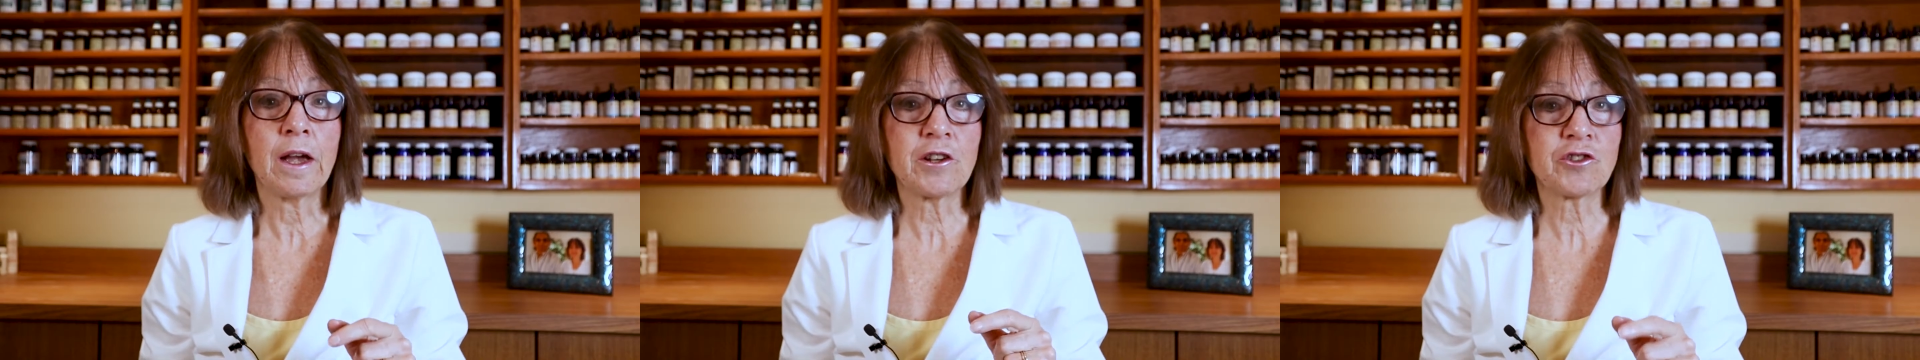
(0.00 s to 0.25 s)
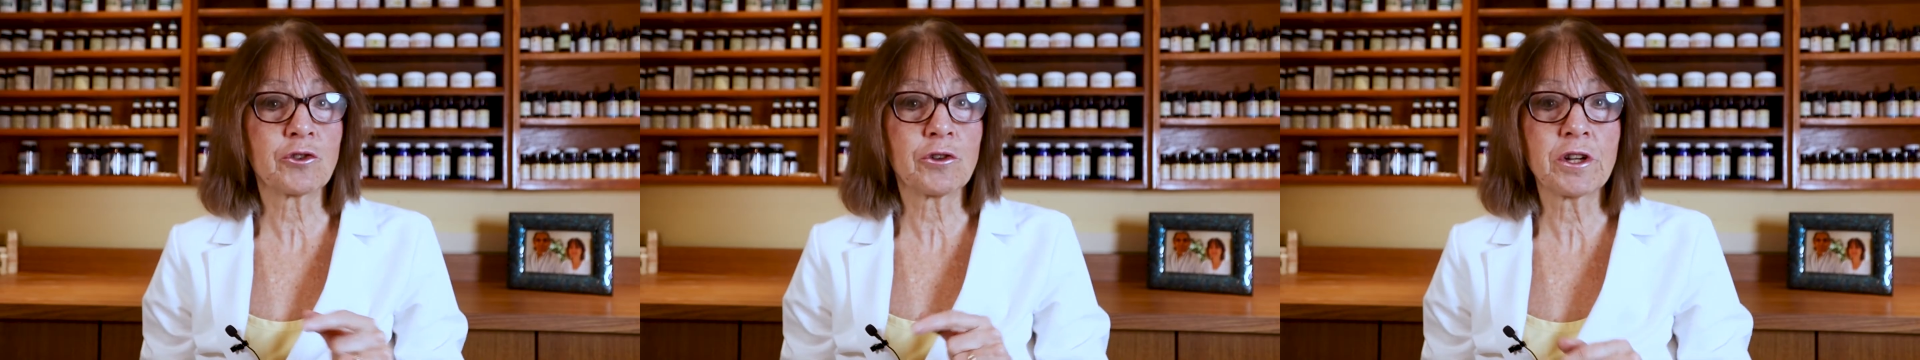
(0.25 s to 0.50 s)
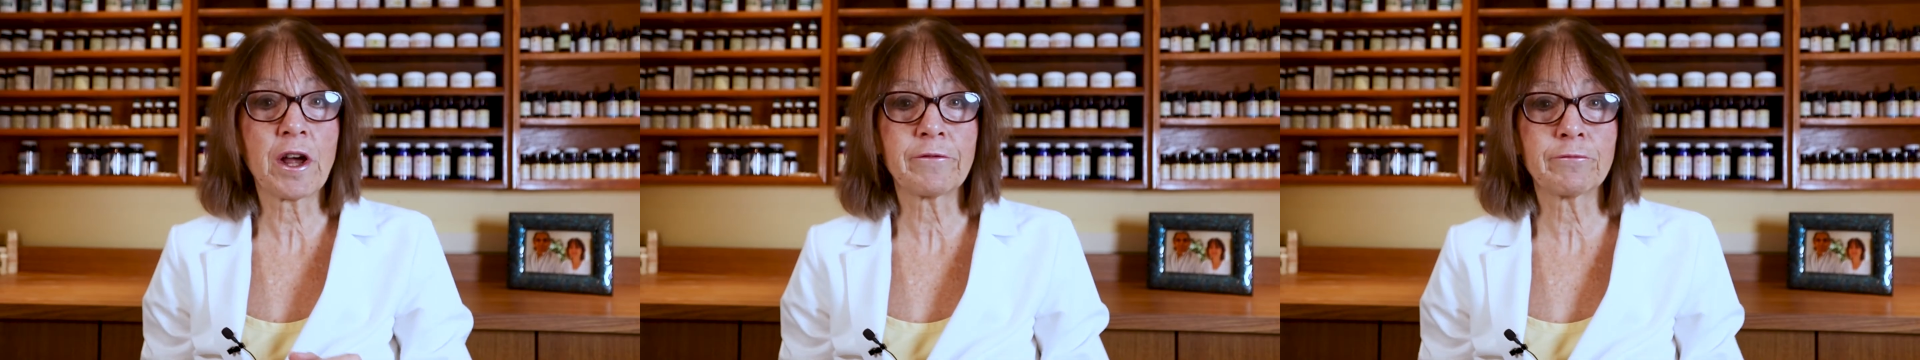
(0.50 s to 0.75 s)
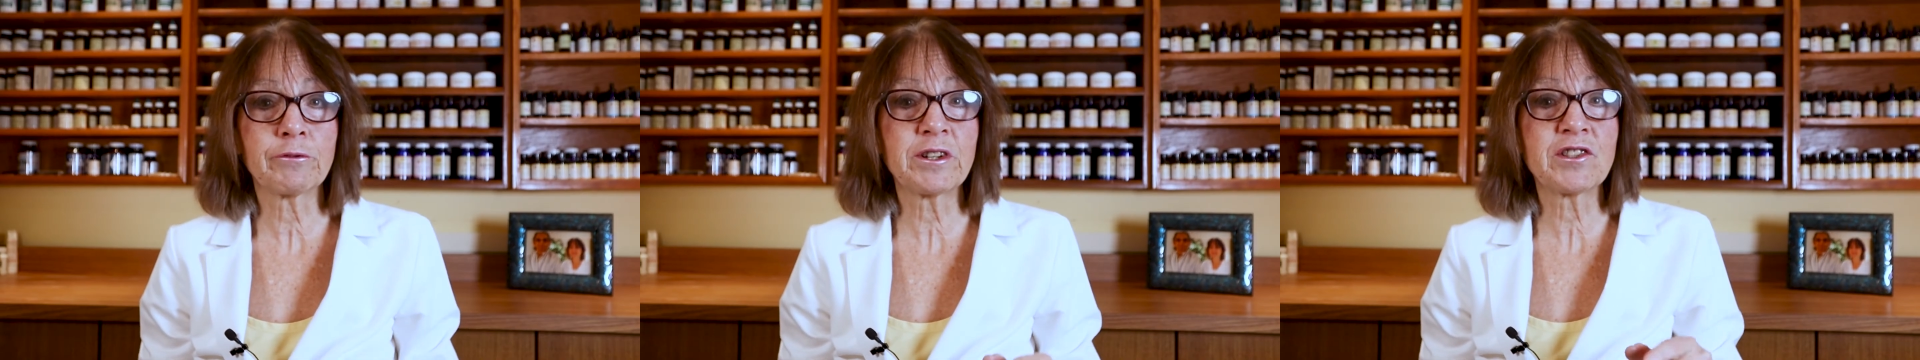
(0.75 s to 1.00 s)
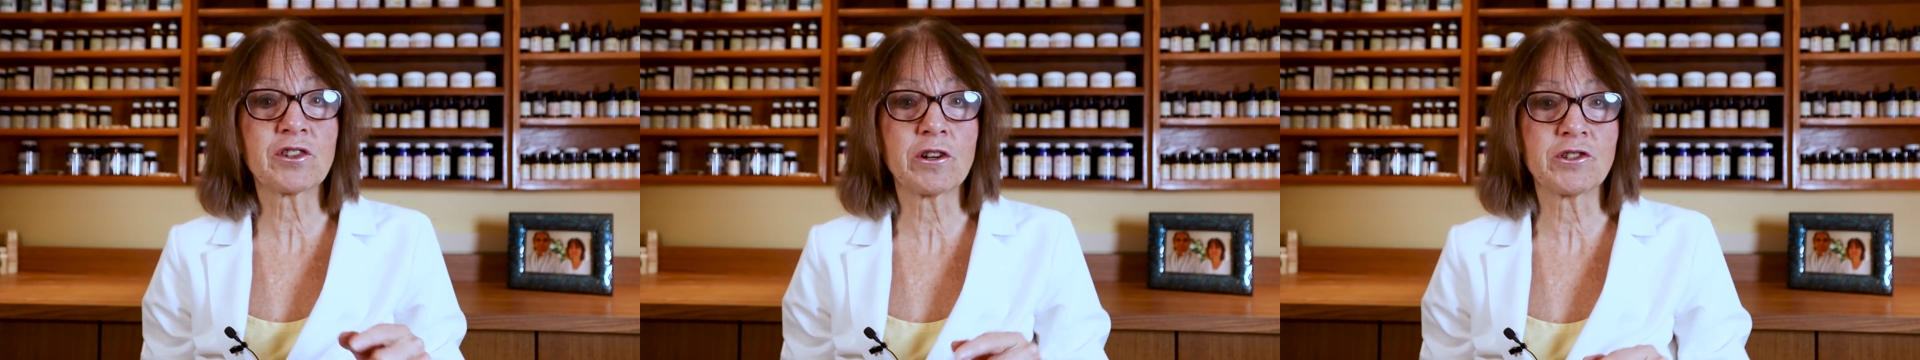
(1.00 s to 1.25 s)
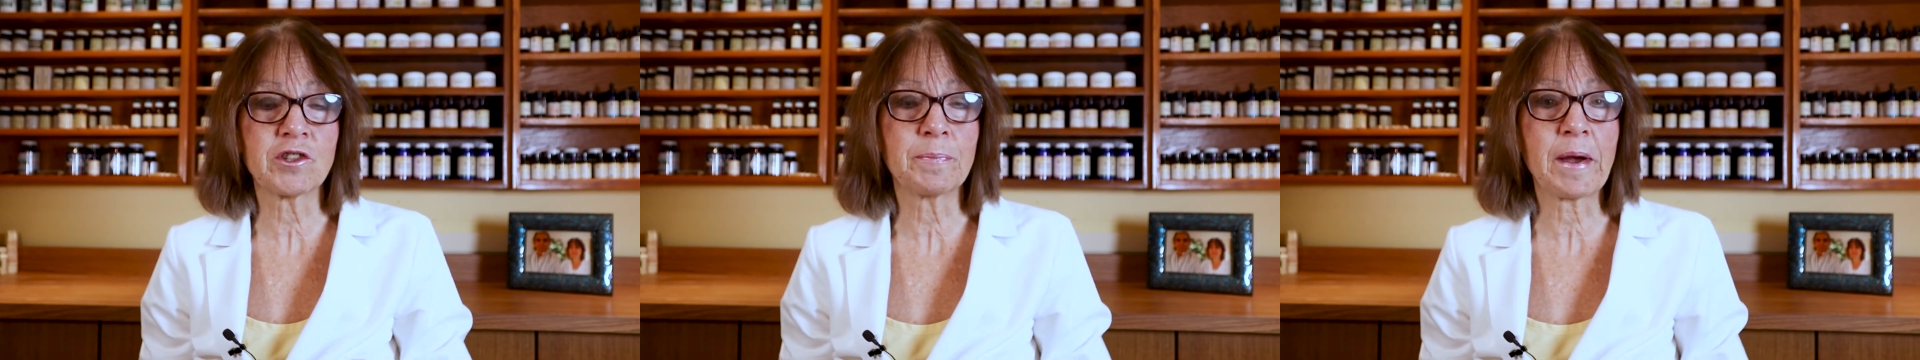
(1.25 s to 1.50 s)
And sure enough,
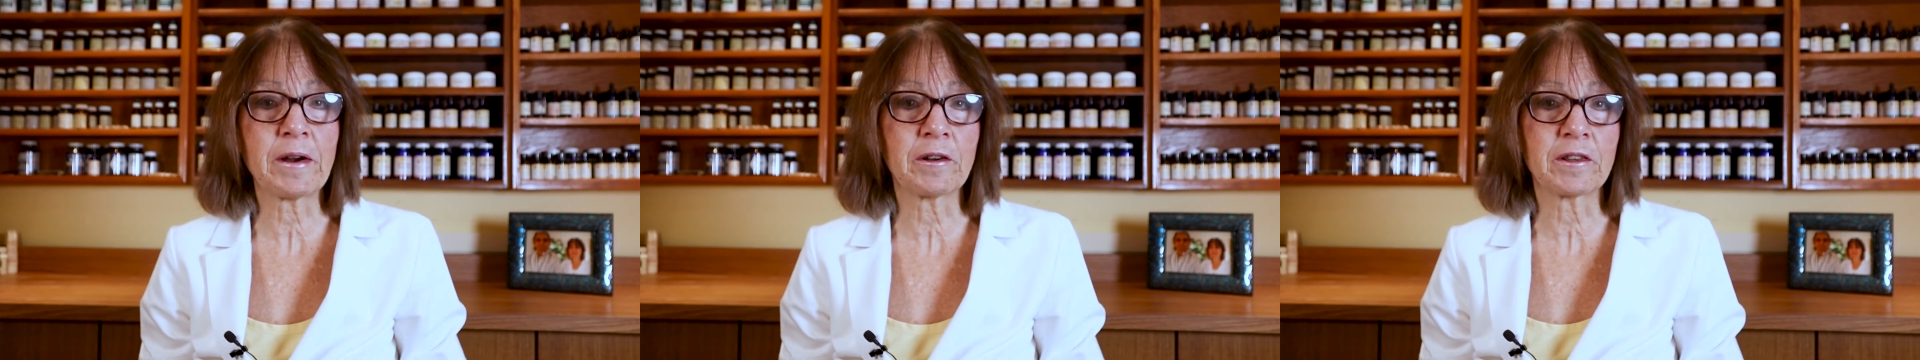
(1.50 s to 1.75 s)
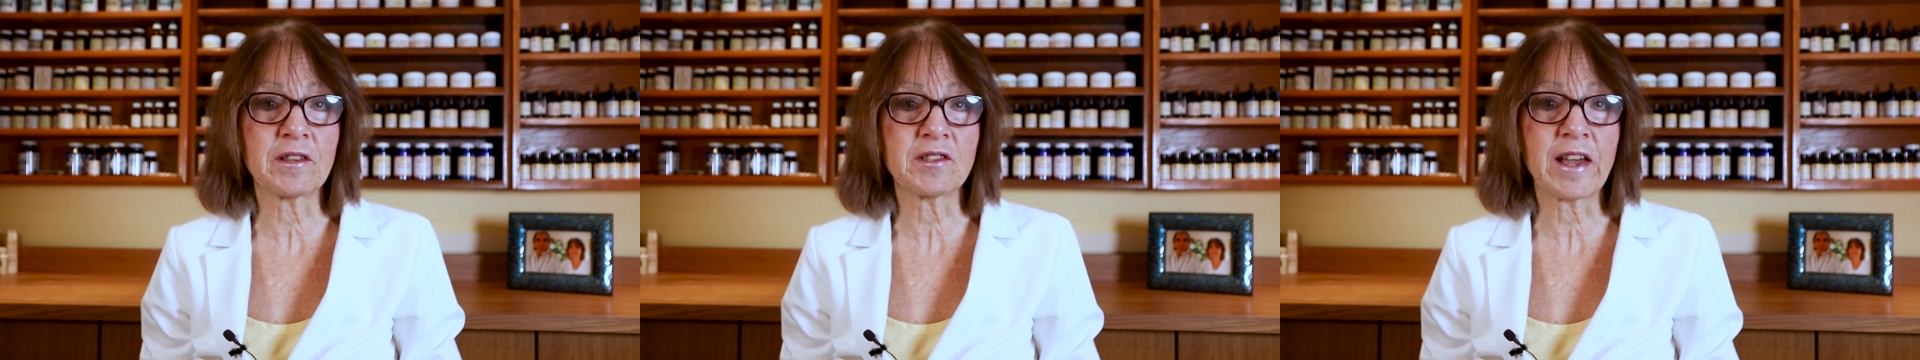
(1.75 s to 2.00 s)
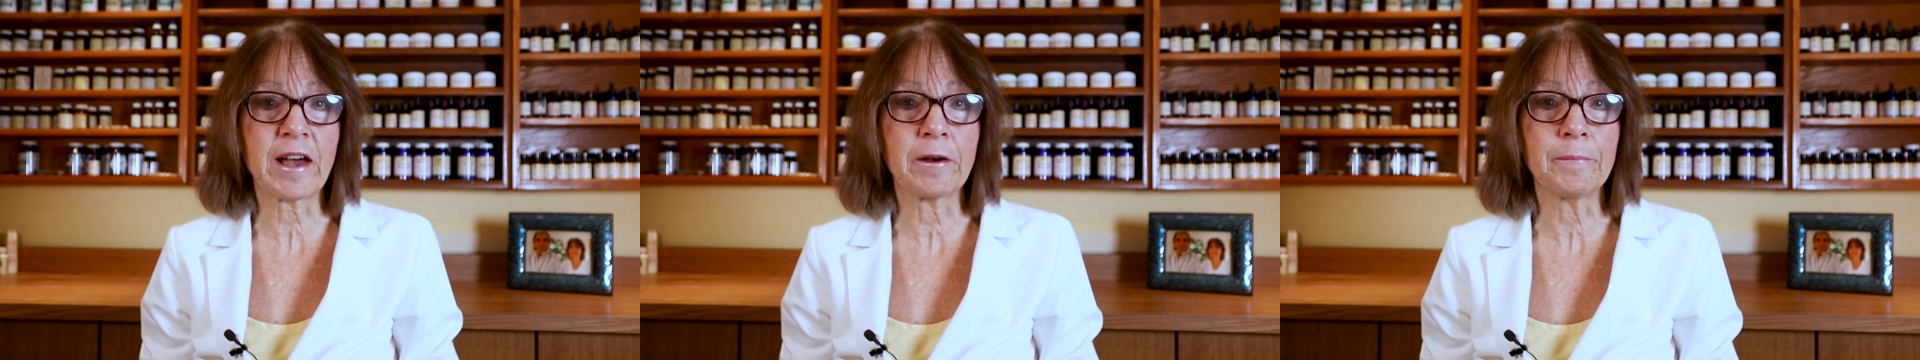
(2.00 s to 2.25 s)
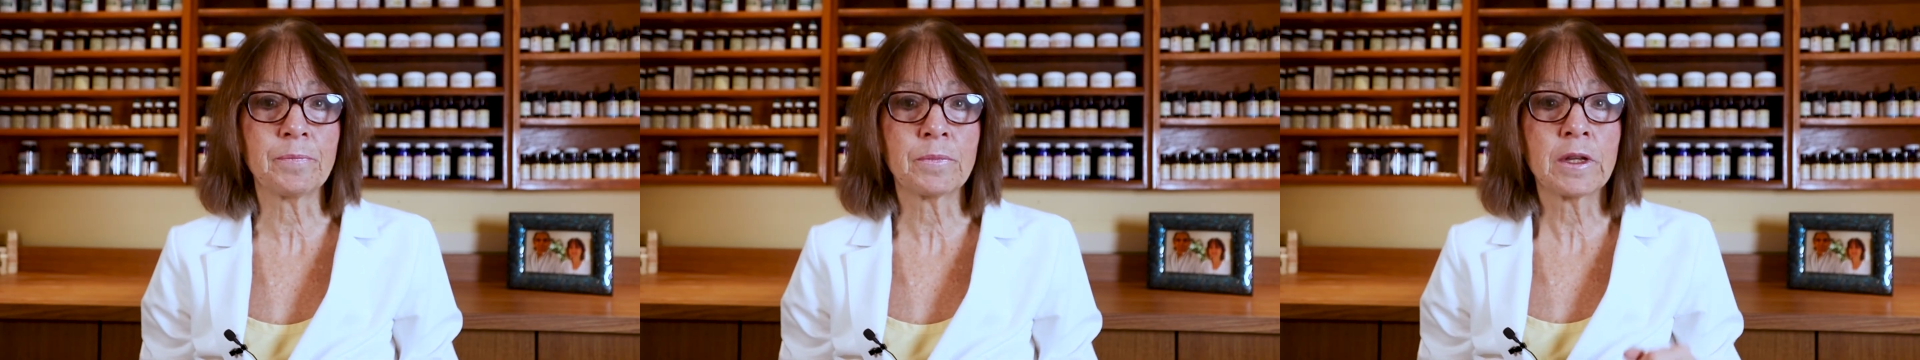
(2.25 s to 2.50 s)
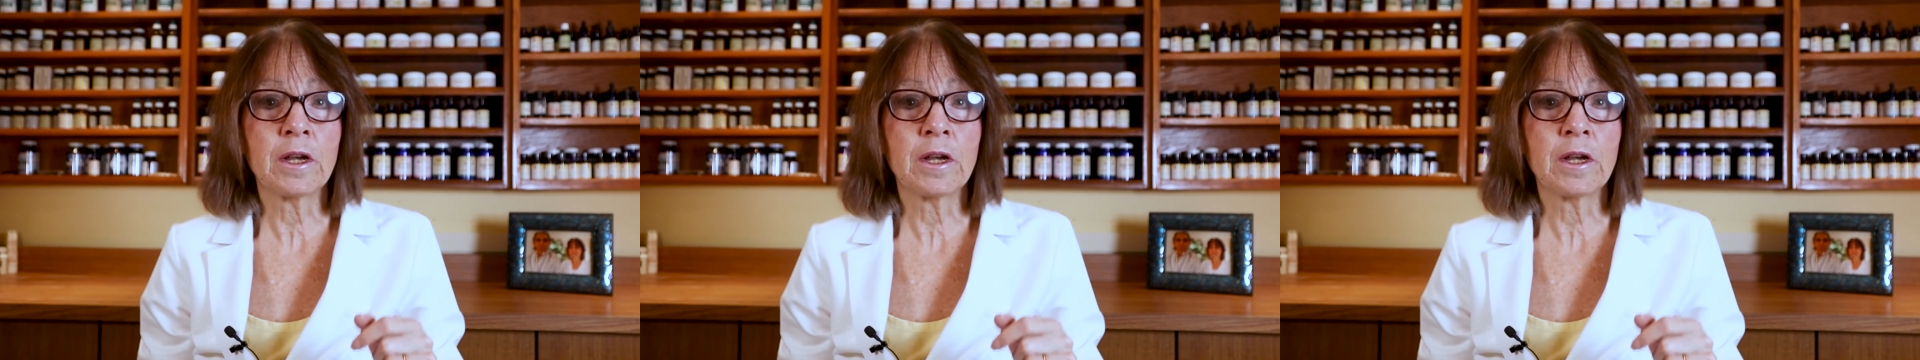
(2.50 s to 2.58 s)
research is bearing this out.